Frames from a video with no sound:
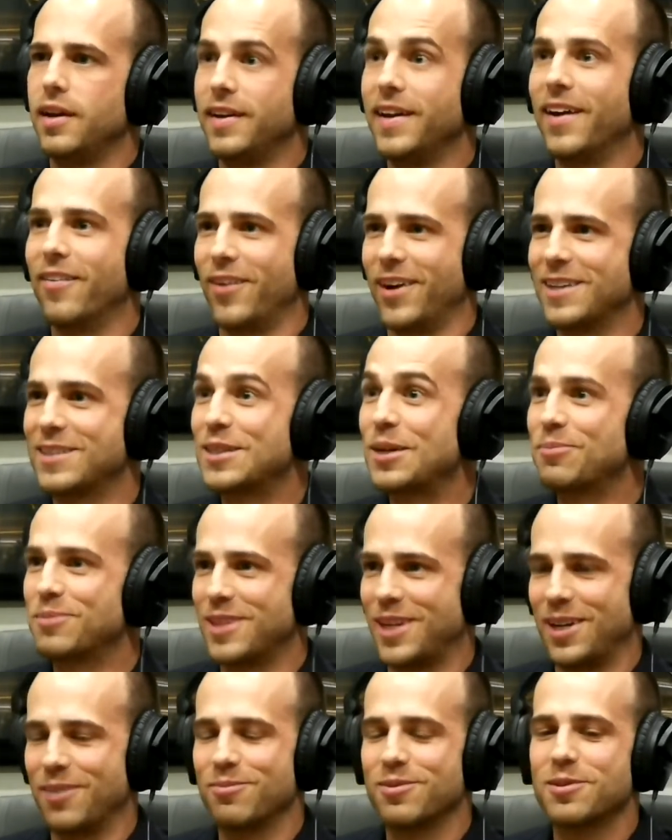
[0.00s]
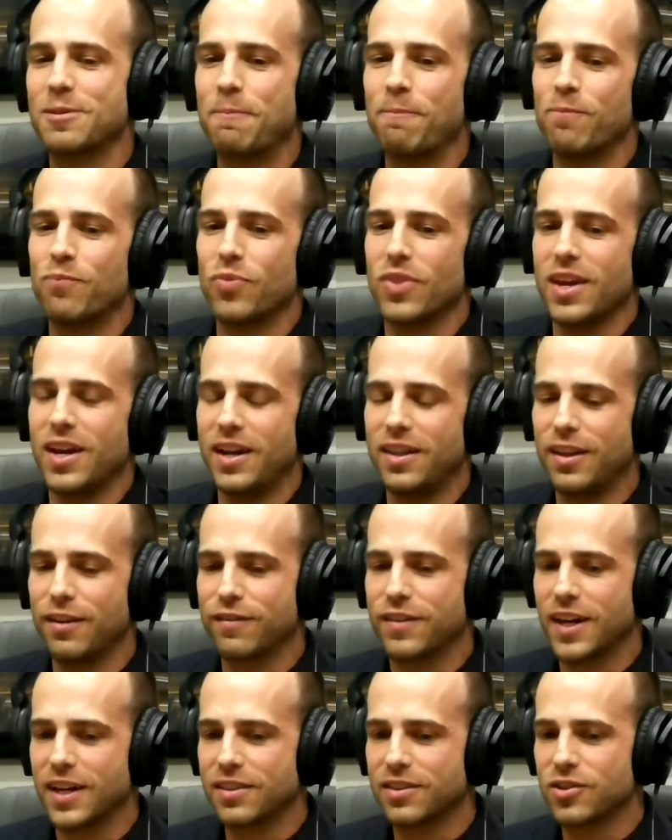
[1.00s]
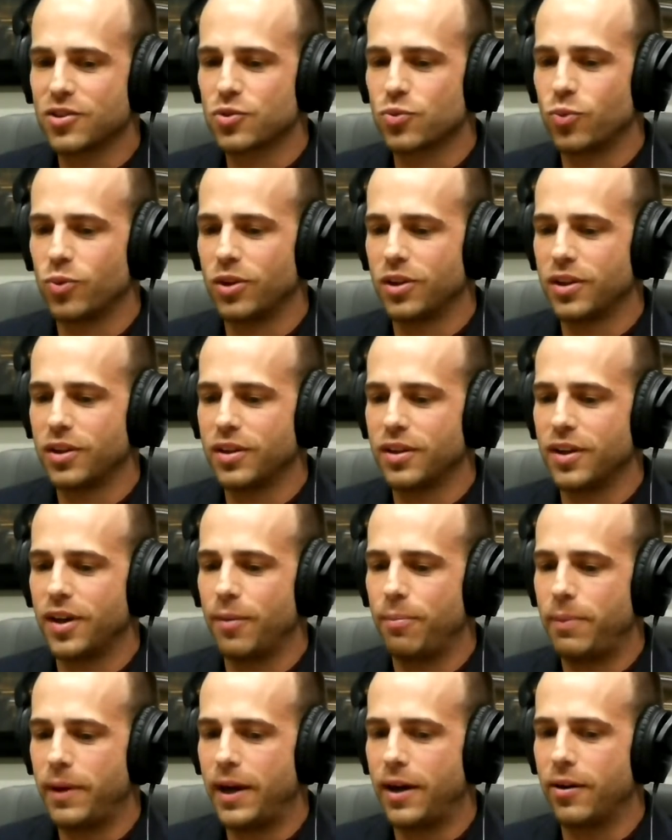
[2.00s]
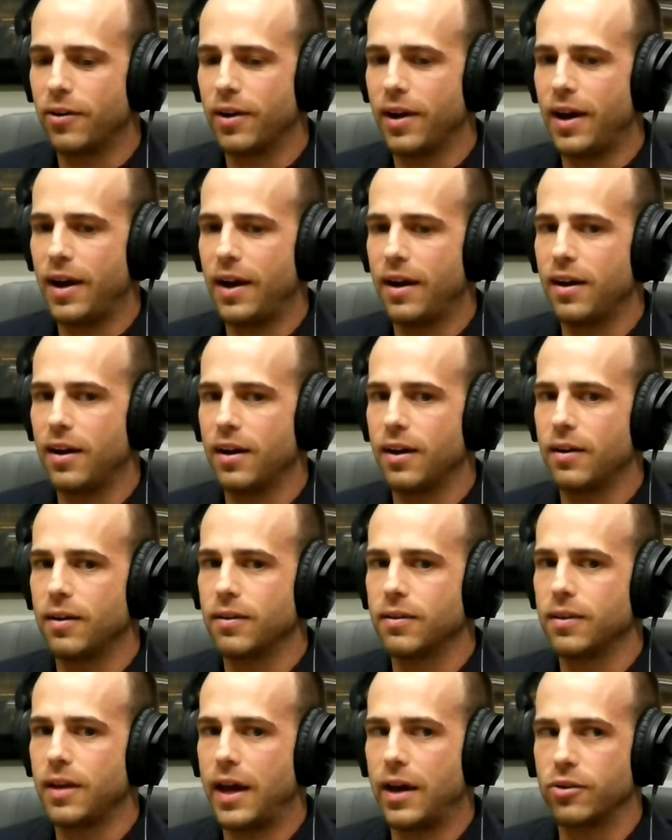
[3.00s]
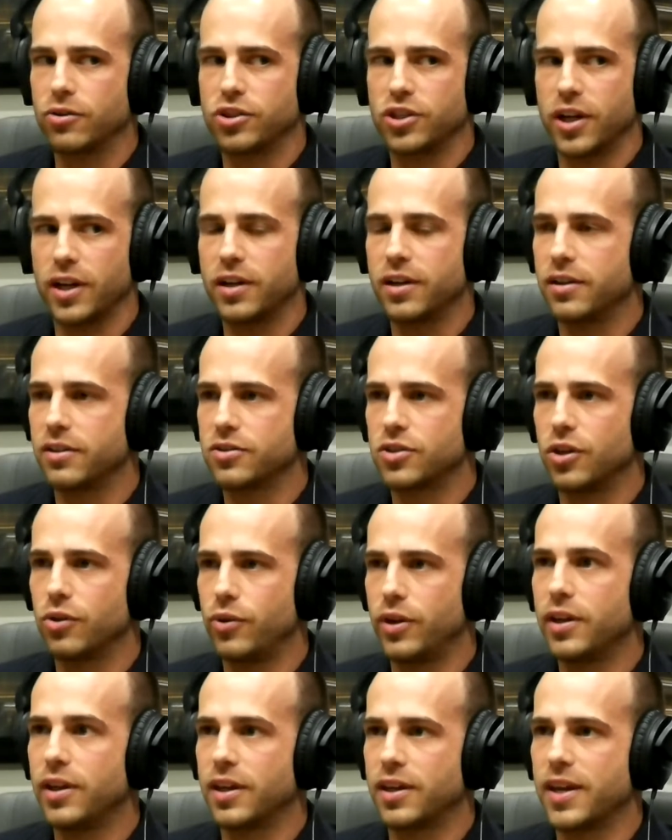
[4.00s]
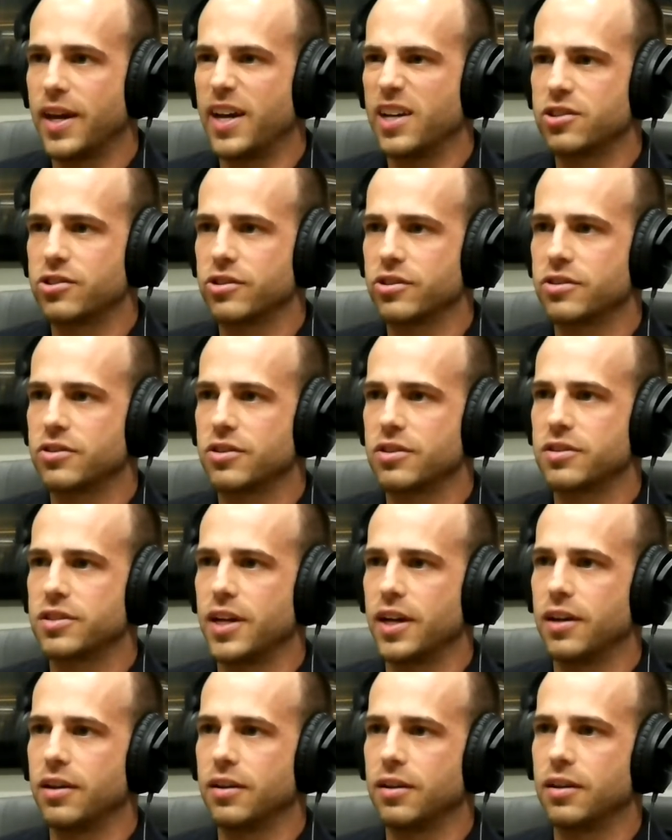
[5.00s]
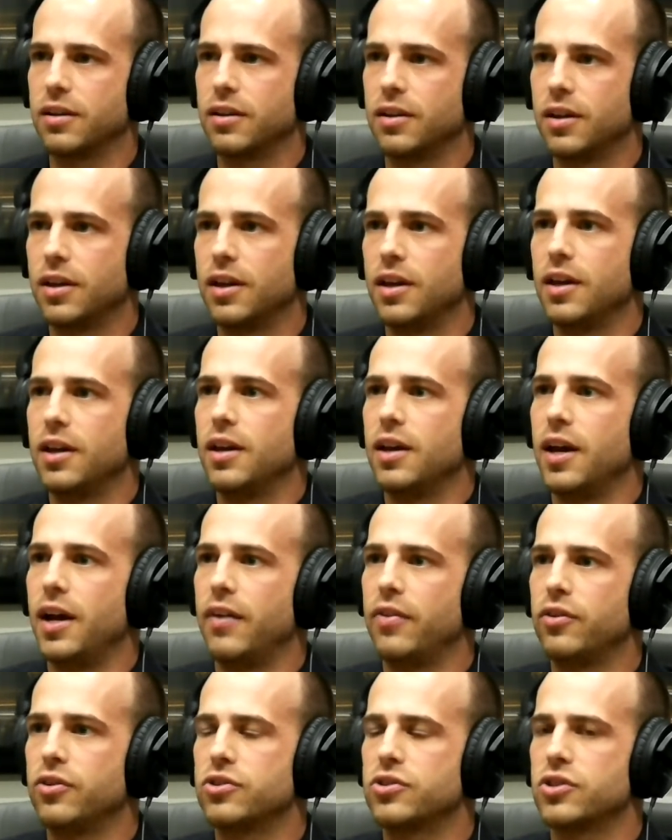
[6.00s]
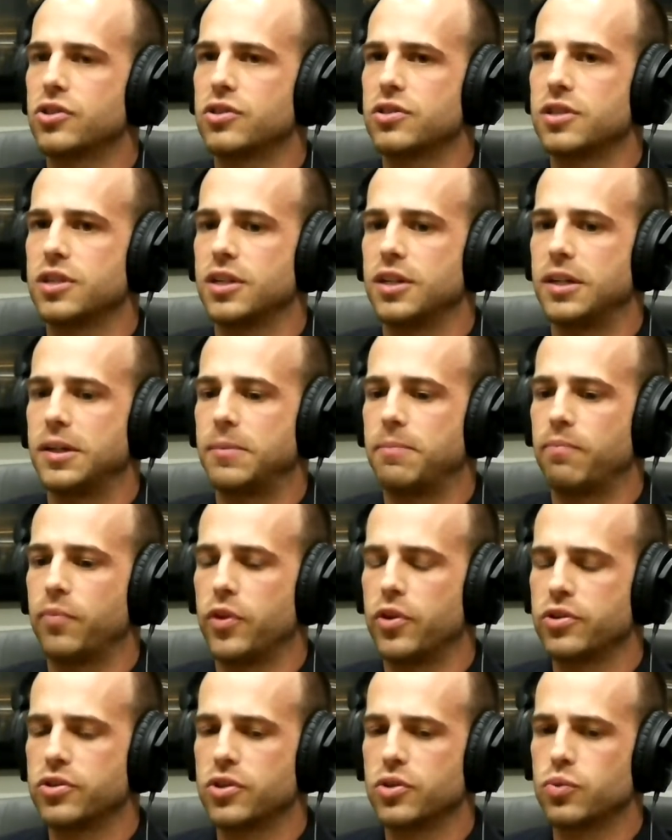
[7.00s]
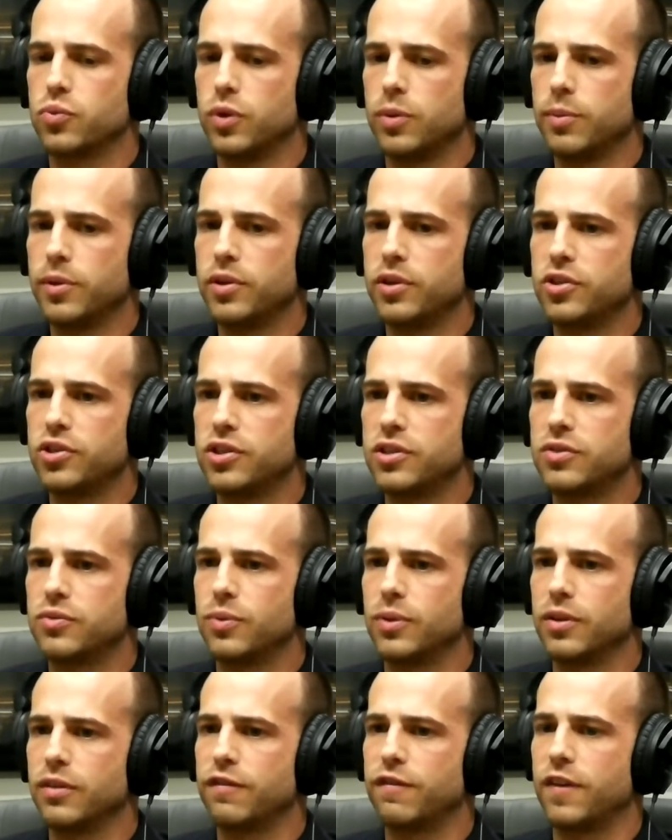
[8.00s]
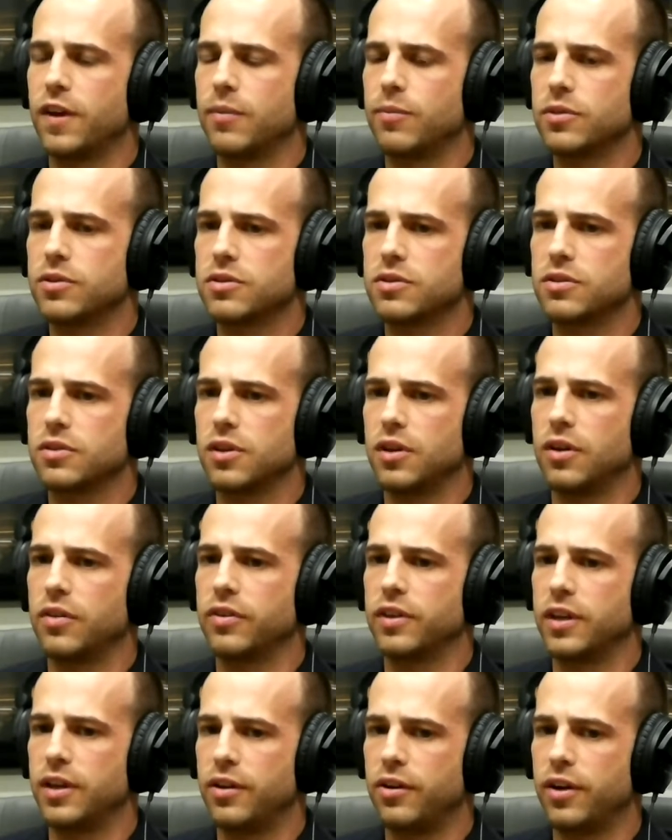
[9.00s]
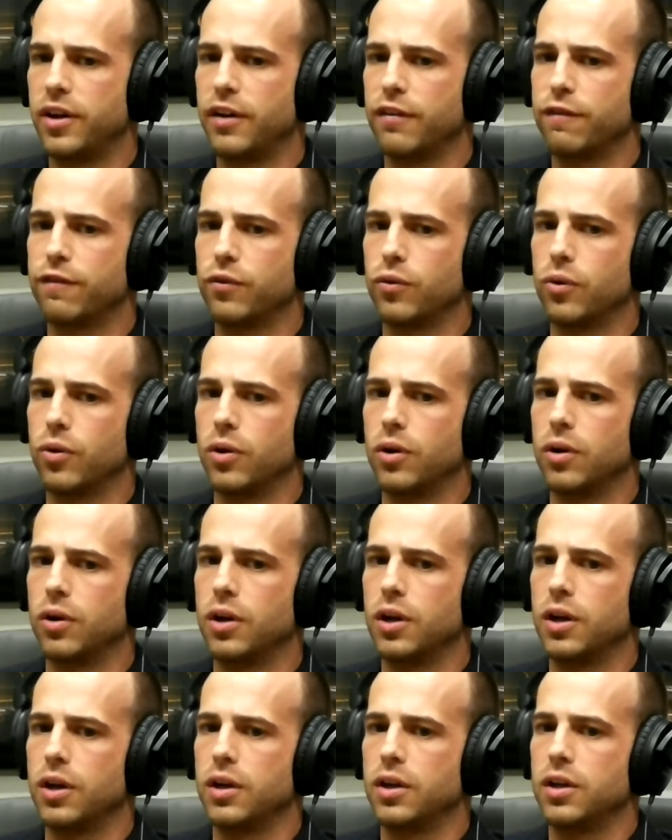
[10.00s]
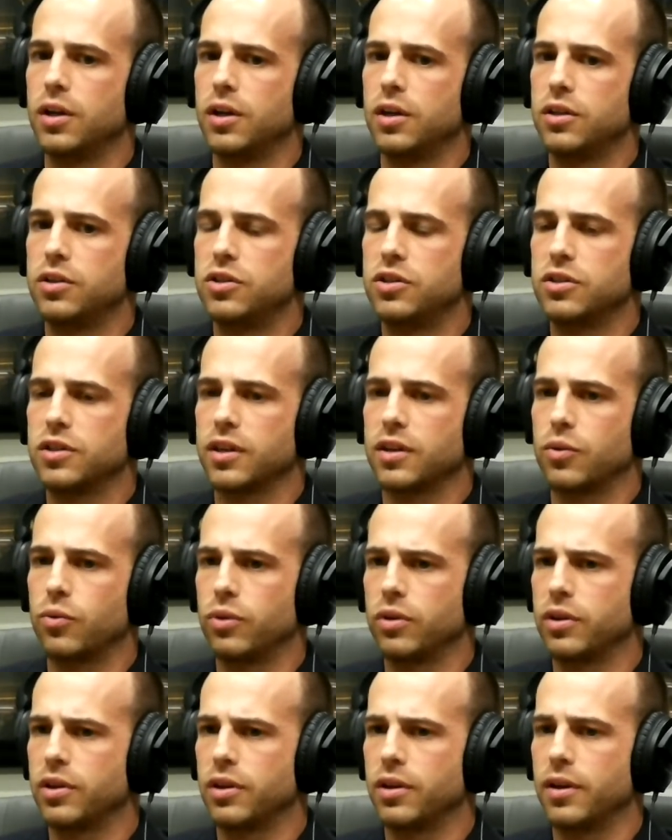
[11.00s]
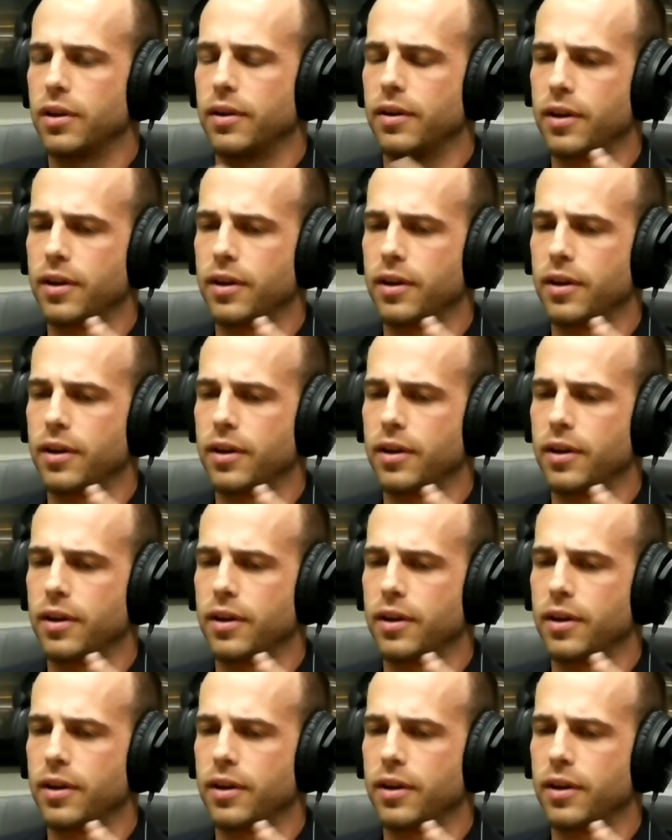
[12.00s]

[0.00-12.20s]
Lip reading: Yeah, right, sometimes. And they've got this one about how China is already a cashless society. And there's this woman, she's really famous on the internet she's like an